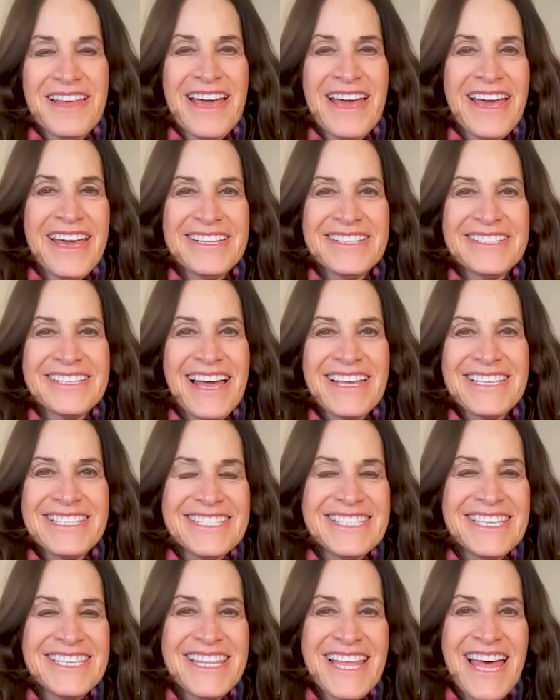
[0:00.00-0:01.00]
And I
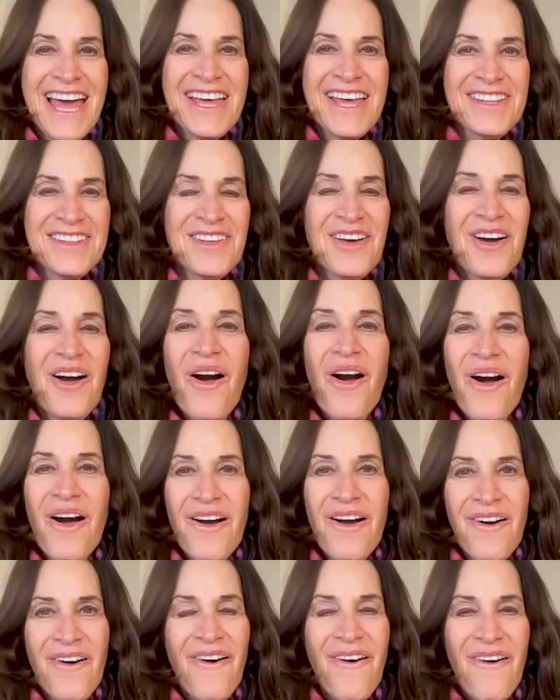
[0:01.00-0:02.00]
see that
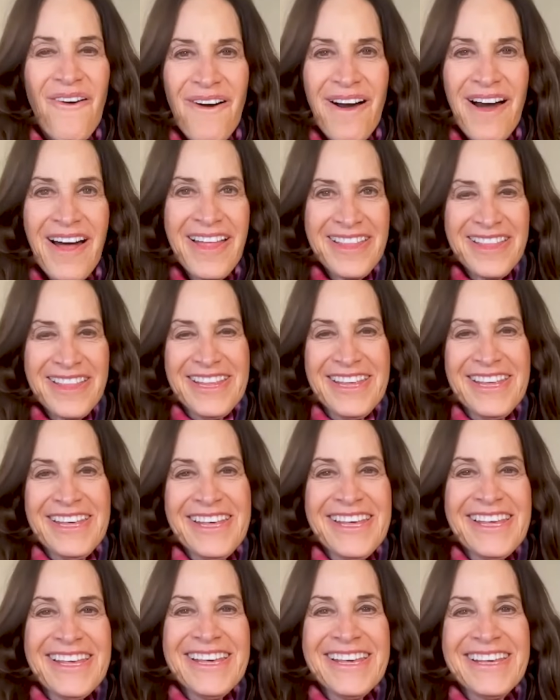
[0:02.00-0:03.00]
all
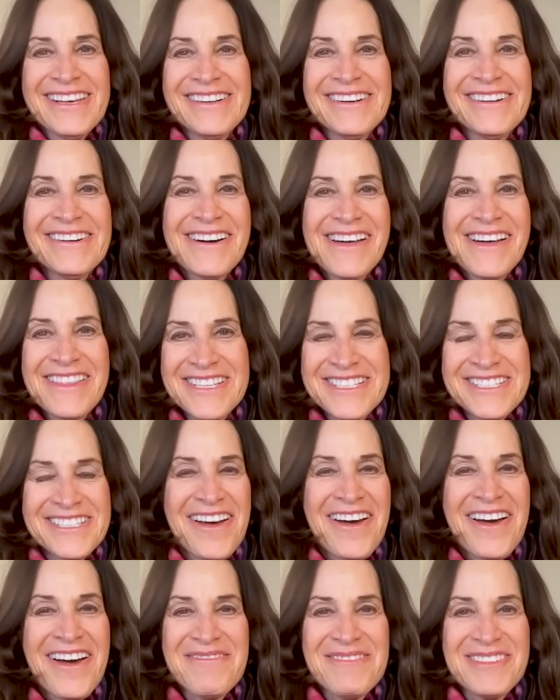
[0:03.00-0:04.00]
all the
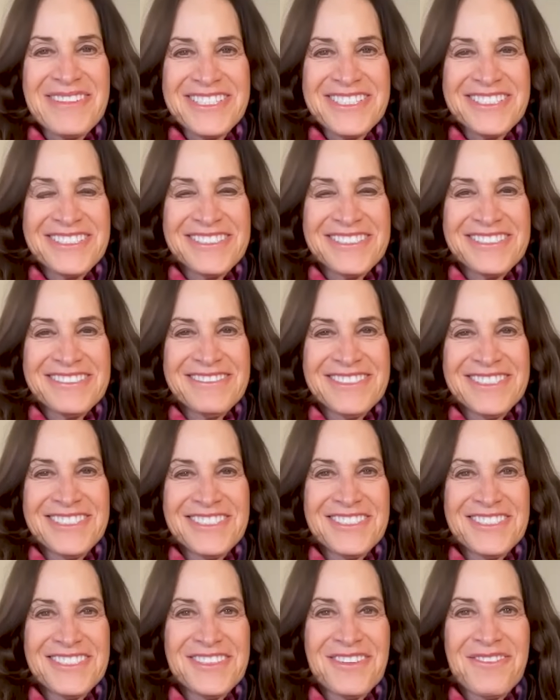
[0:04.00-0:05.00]
time which is which
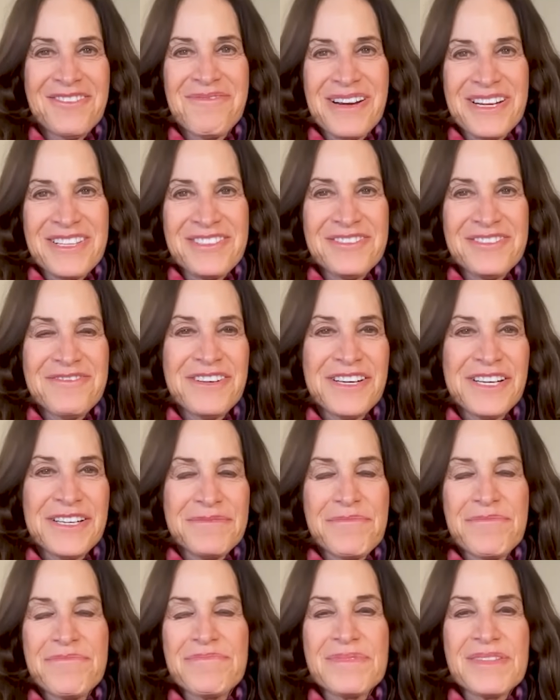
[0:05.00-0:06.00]
is so wonderful
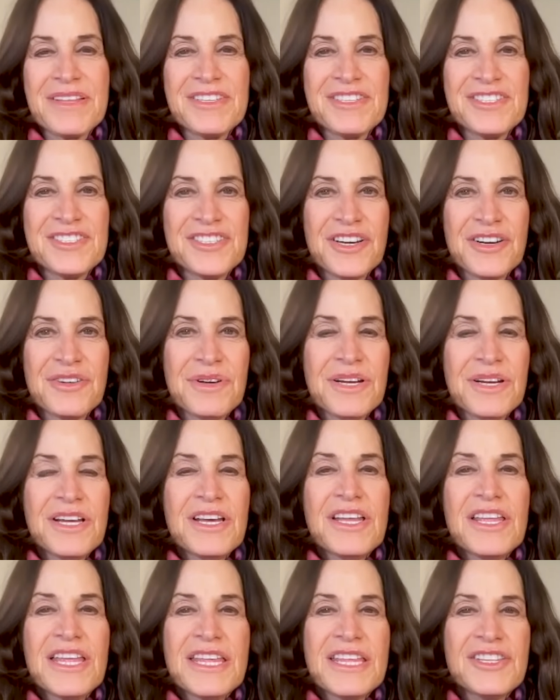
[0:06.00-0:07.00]
so
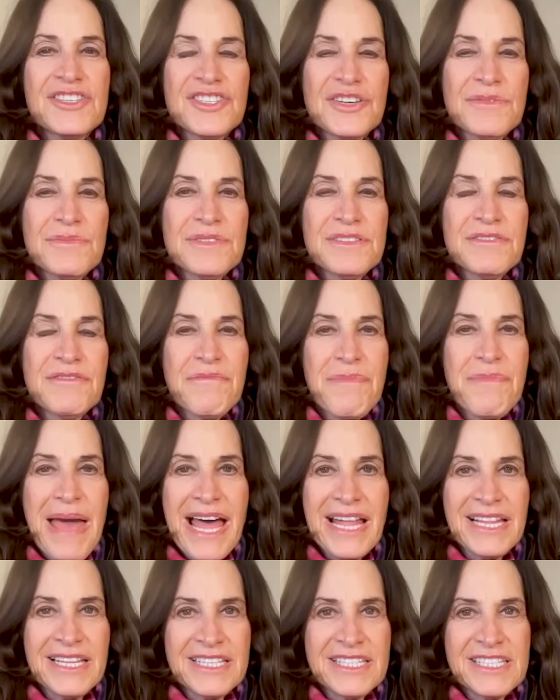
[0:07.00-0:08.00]
in terms of
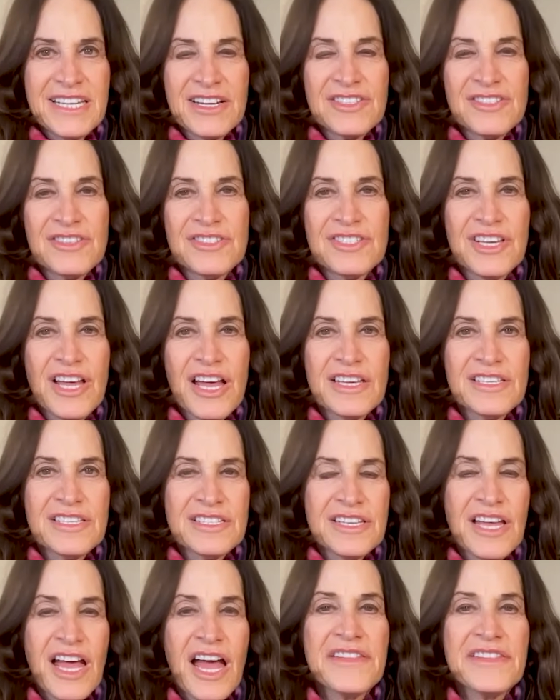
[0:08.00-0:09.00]
balance
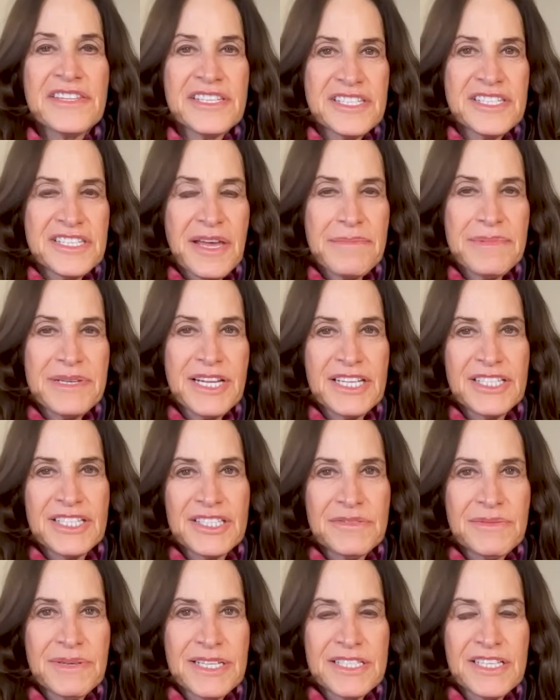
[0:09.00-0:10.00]
exercises on the summit i
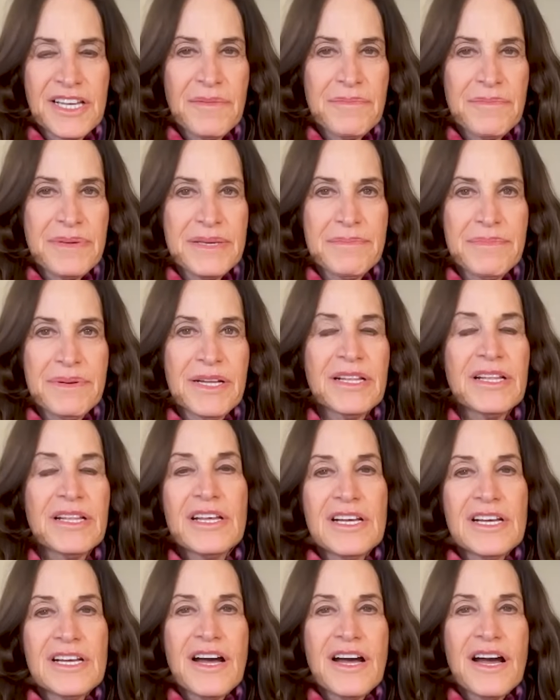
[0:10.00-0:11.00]
just want to tell people
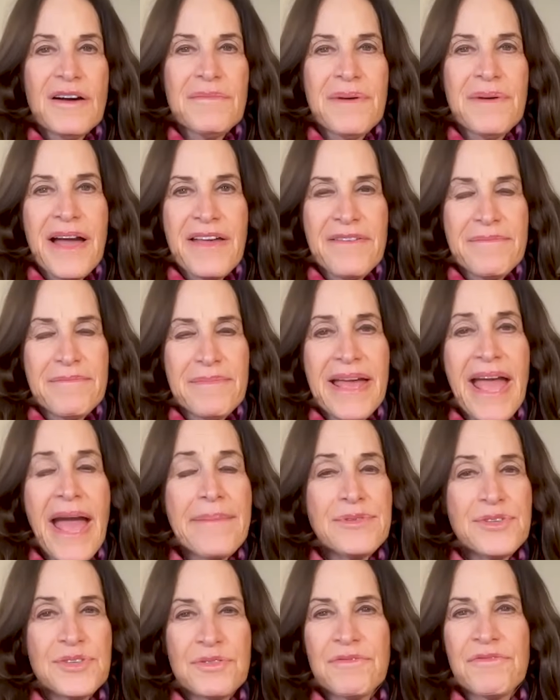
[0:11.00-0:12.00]
my my
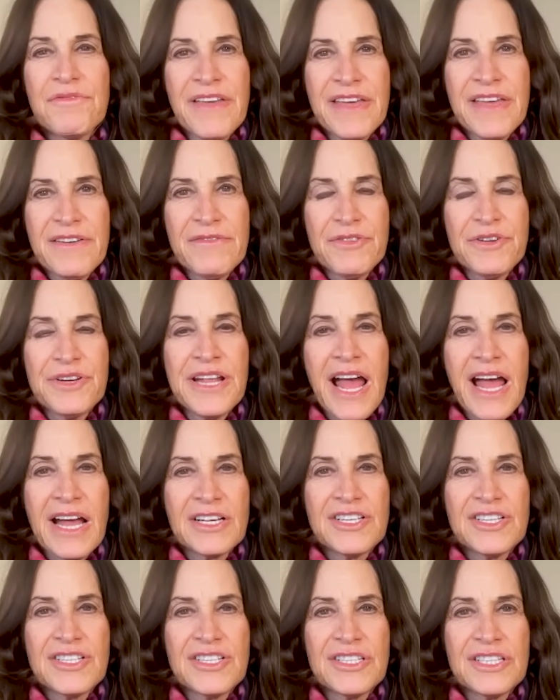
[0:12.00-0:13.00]
absolute favorite
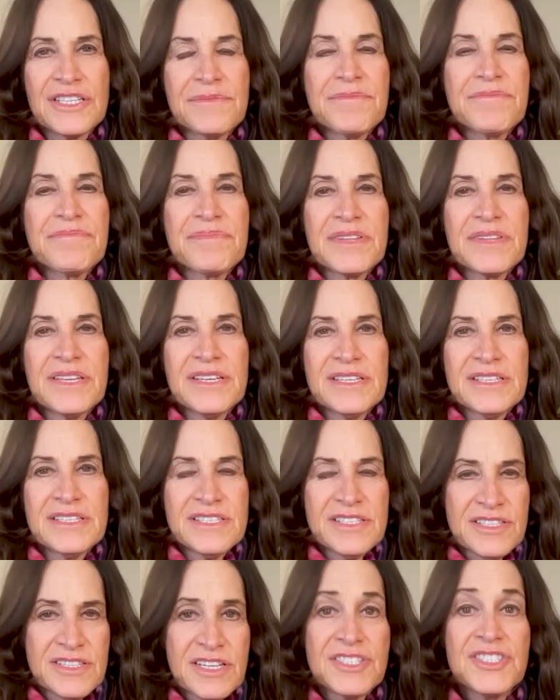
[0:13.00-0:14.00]
actually
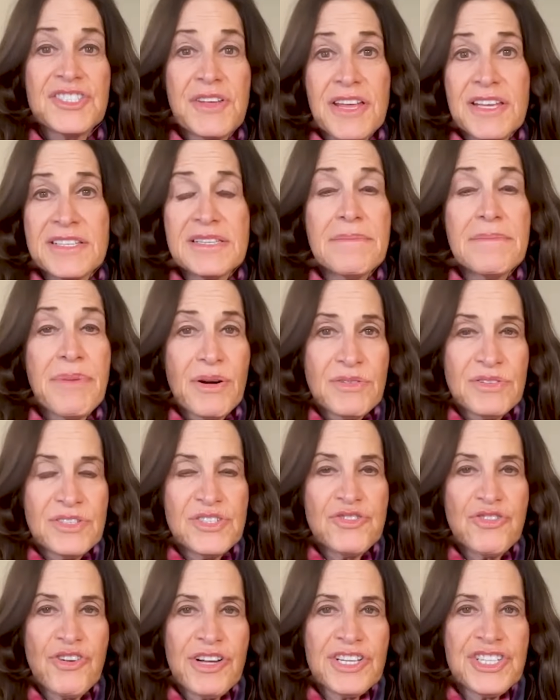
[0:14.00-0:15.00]
is the is the Bone
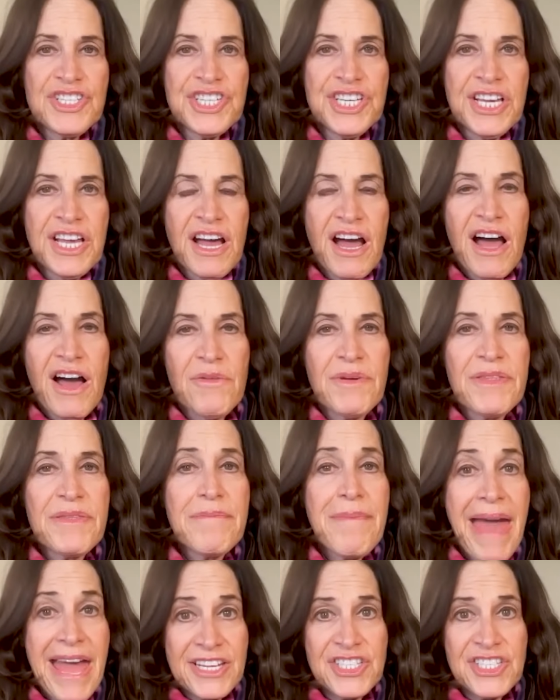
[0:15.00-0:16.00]
Strong Qigong with
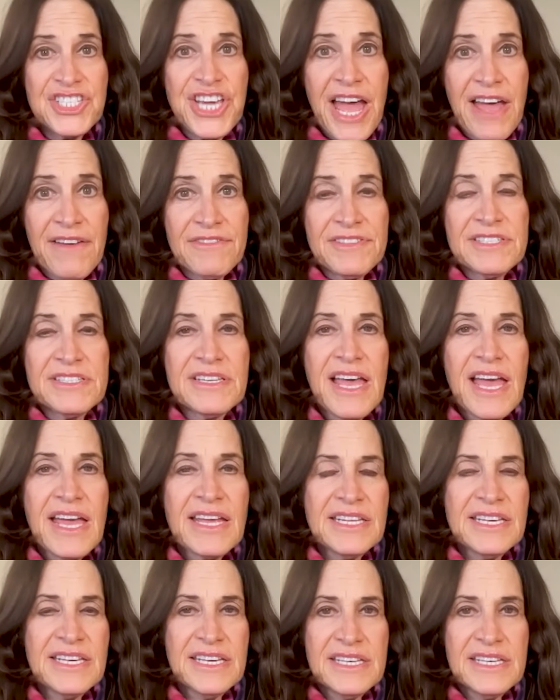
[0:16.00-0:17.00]
Matt Jeffs,
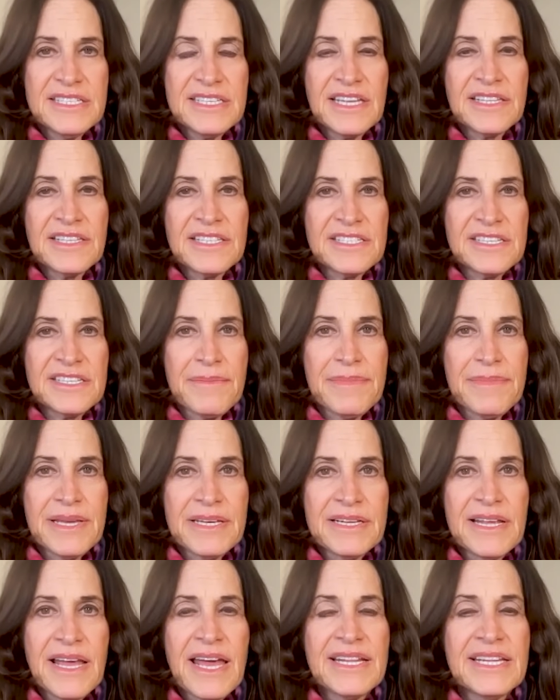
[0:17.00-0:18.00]
and he's on the
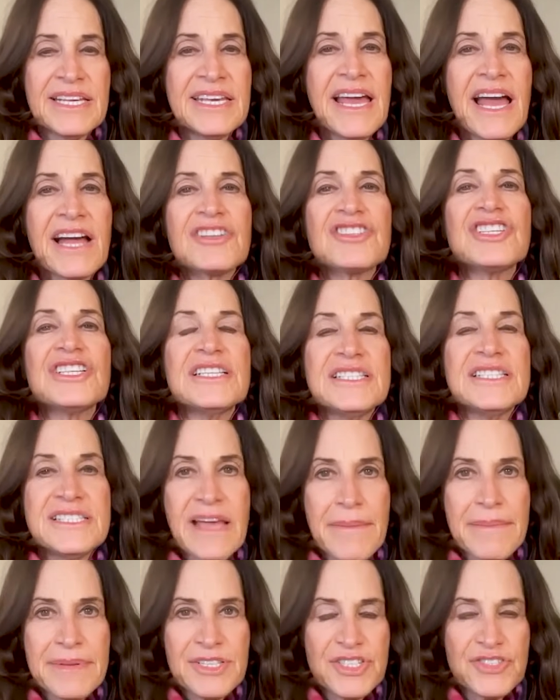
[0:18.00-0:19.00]
summit, and he actually
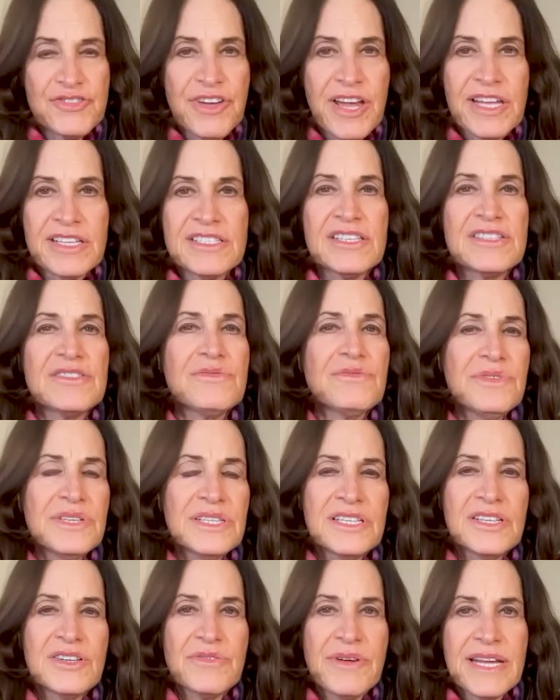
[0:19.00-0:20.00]
demonstrates this
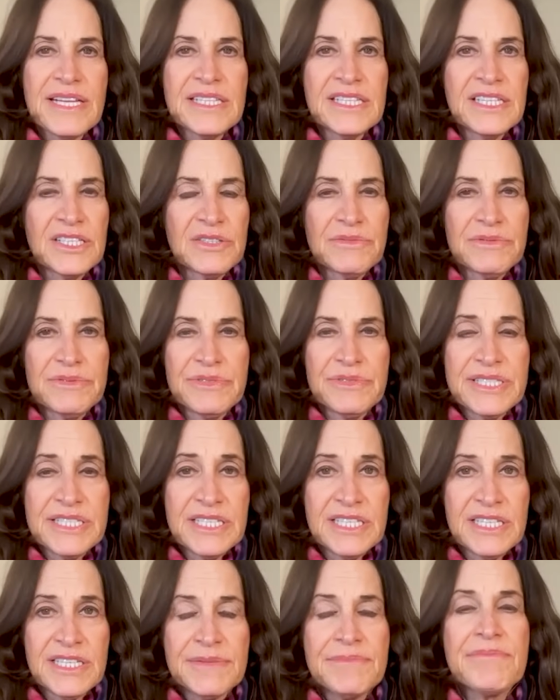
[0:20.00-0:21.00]
really great little
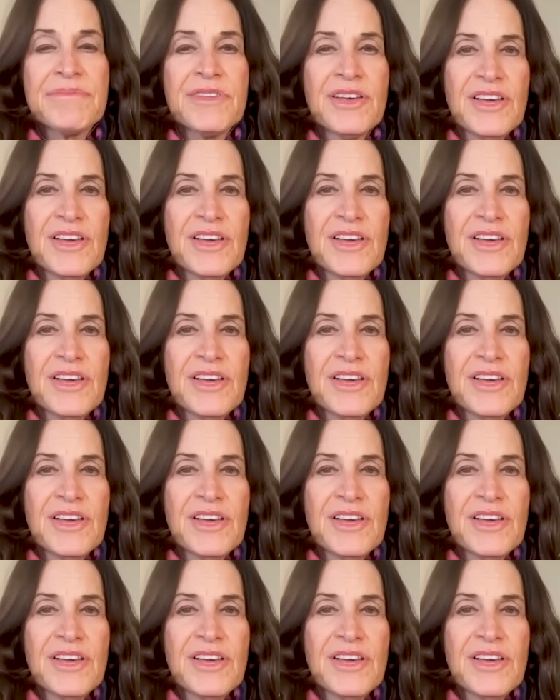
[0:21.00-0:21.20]
routine.